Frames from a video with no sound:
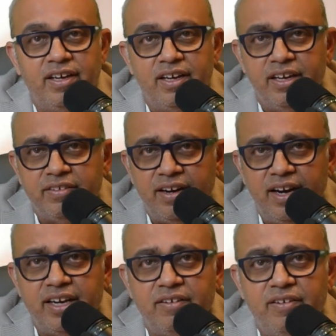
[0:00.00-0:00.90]
is
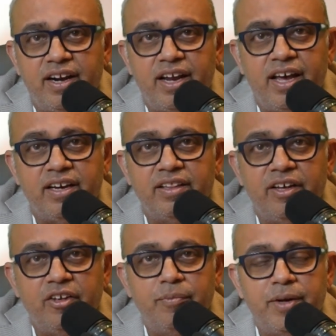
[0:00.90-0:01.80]
relatively rare in the
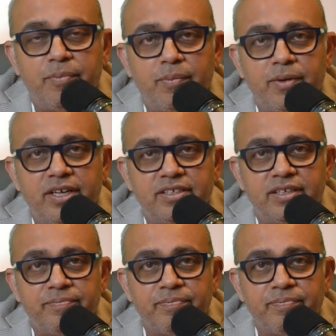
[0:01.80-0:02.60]
human population.